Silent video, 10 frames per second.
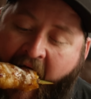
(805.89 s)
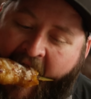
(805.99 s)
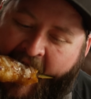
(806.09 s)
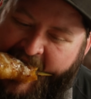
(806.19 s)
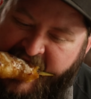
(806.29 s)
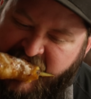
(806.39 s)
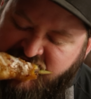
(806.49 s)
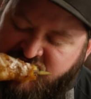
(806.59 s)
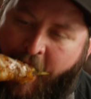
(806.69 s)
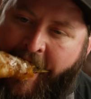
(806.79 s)

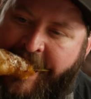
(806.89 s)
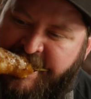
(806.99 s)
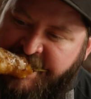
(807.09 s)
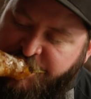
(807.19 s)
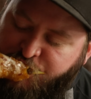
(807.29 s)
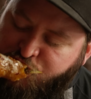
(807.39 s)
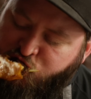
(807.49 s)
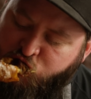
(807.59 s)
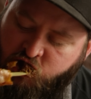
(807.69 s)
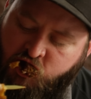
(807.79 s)

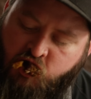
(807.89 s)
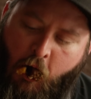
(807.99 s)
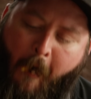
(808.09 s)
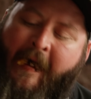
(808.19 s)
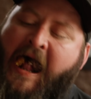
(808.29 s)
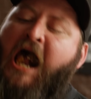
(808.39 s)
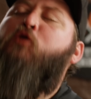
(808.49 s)
(no one is talking)